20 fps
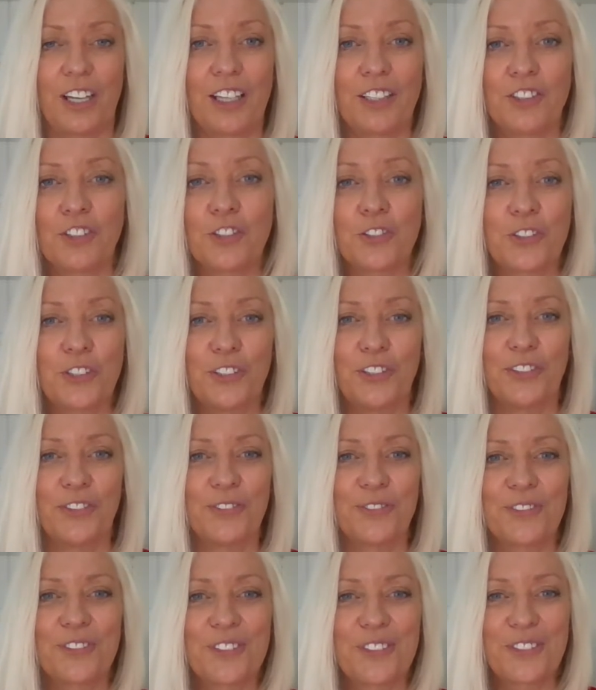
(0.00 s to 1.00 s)
I just couldn't
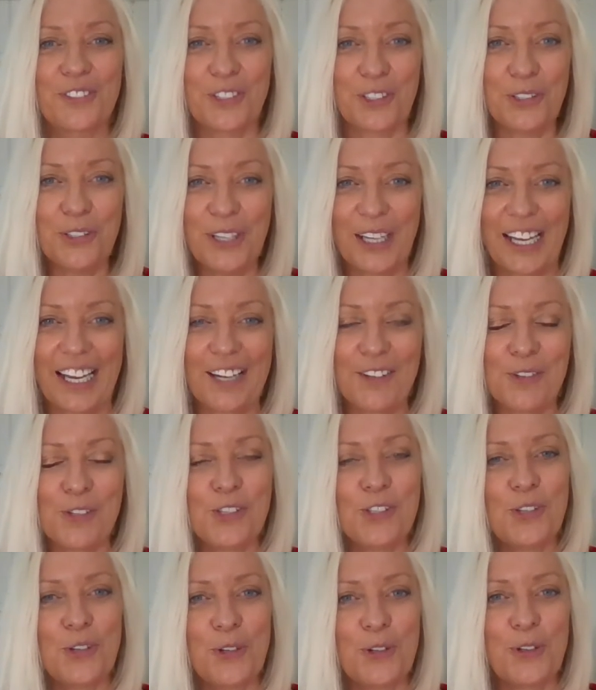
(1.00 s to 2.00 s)
do it. I was
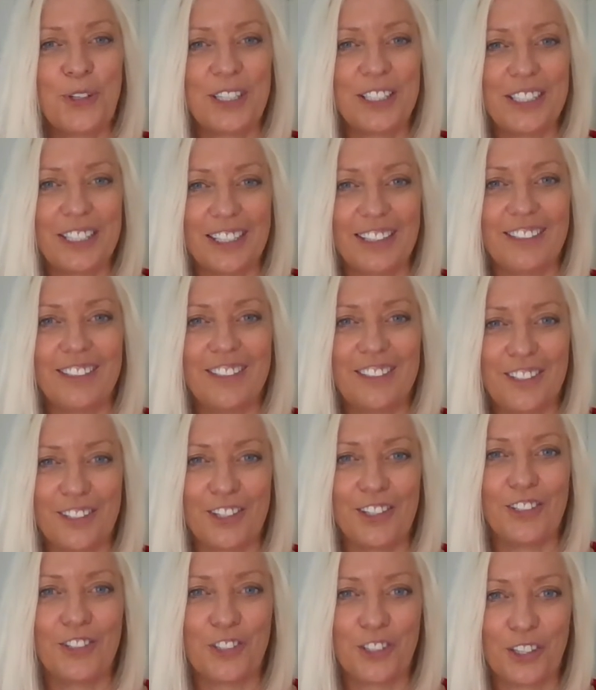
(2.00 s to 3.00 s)
so addicted to
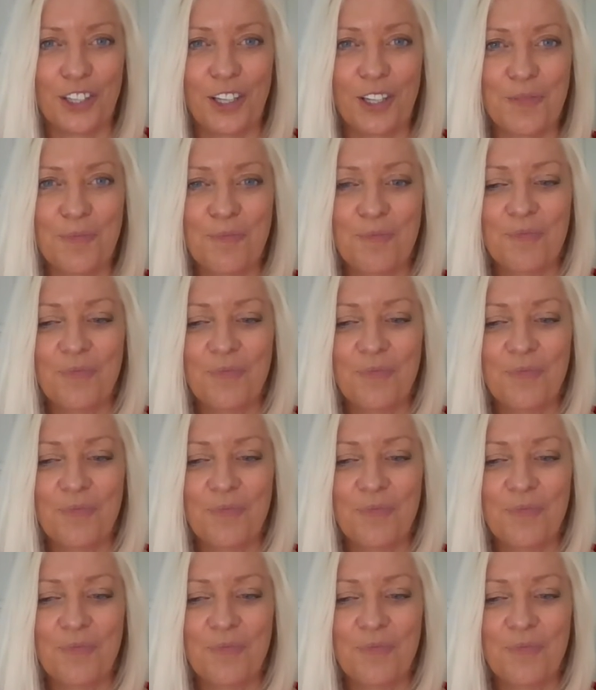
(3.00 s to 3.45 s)
the sugar.